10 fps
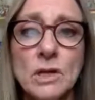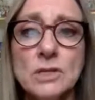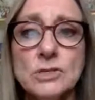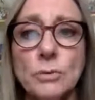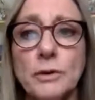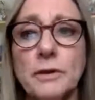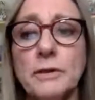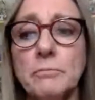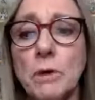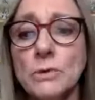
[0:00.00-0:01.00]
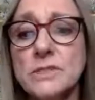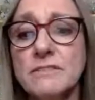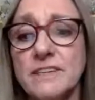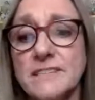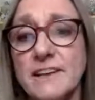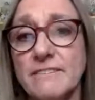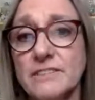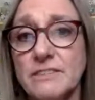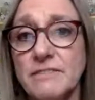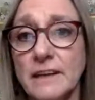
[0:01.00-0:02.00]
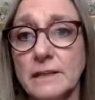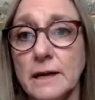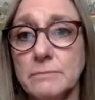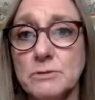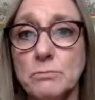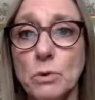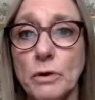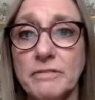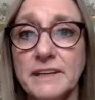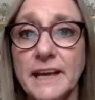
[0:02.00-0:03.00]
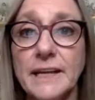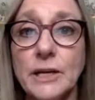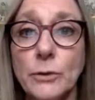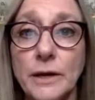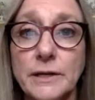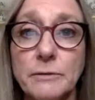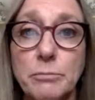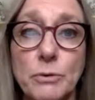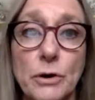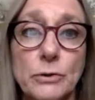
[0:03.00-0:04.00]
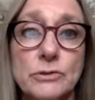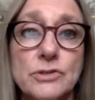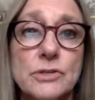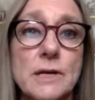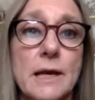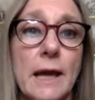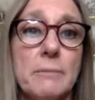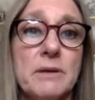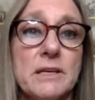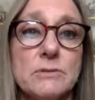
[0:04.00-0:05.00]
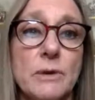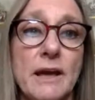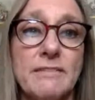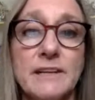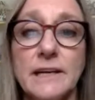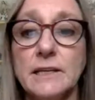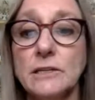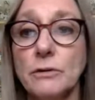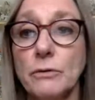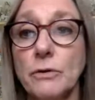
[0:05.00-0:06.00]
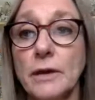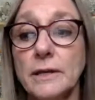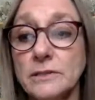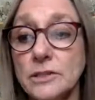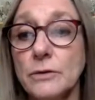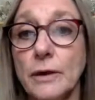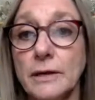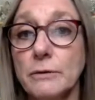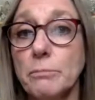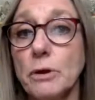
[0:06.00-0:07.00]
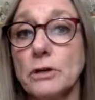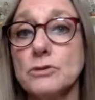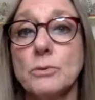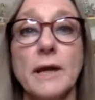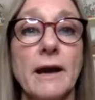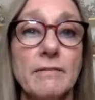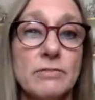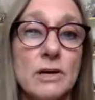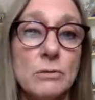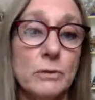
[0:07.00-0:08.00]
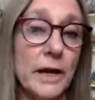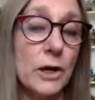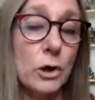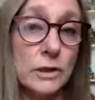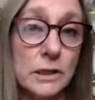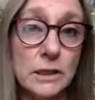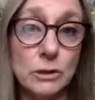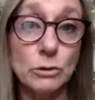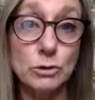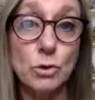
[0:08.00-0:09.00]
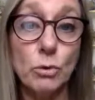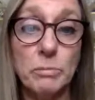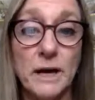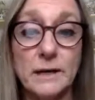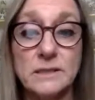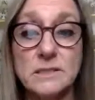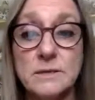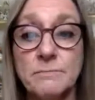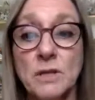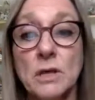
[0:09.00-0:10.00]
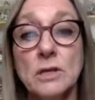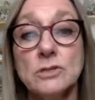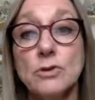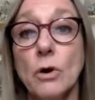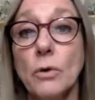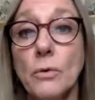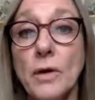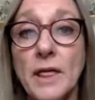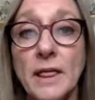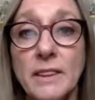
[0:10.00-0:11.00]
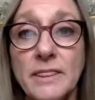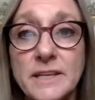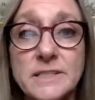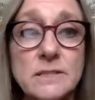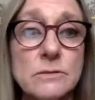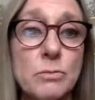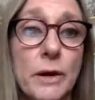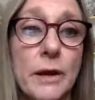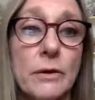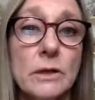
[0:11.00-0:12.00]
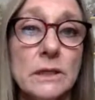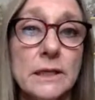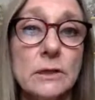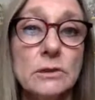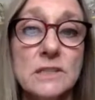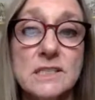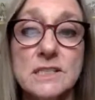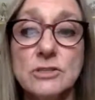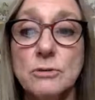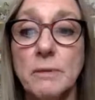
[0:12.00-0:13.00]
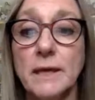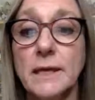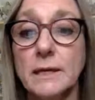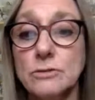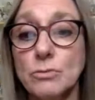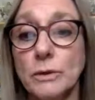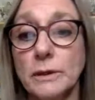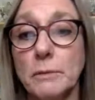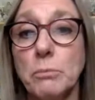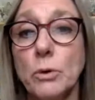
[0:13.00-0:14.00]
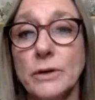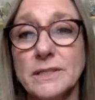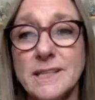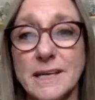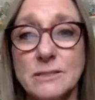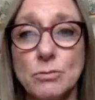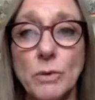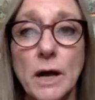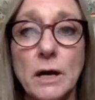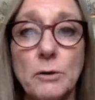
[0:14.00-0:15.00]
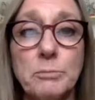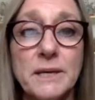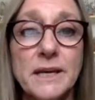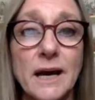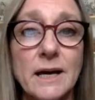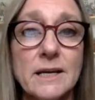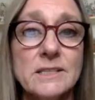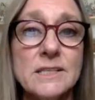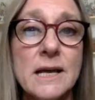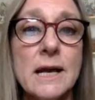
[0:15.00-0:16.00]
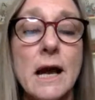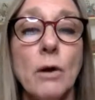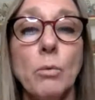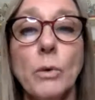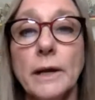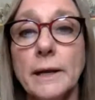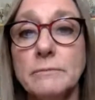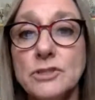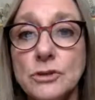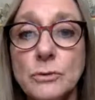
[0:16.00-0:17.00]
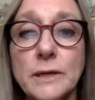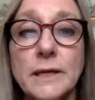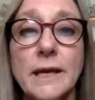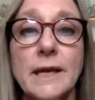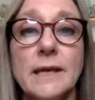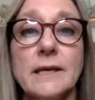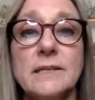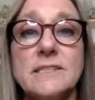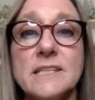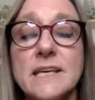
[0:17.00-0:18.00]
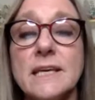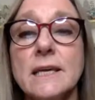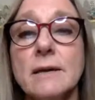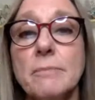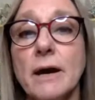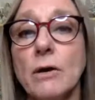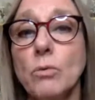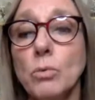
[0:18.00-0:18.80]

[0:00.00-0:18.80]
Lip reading: So most of us have developed more of an integrated approach. And because we have an integrated approach, we have what I call a clinical toolbox. So this is where clinical decision-making is really important as well, because what I'm doing is thinking about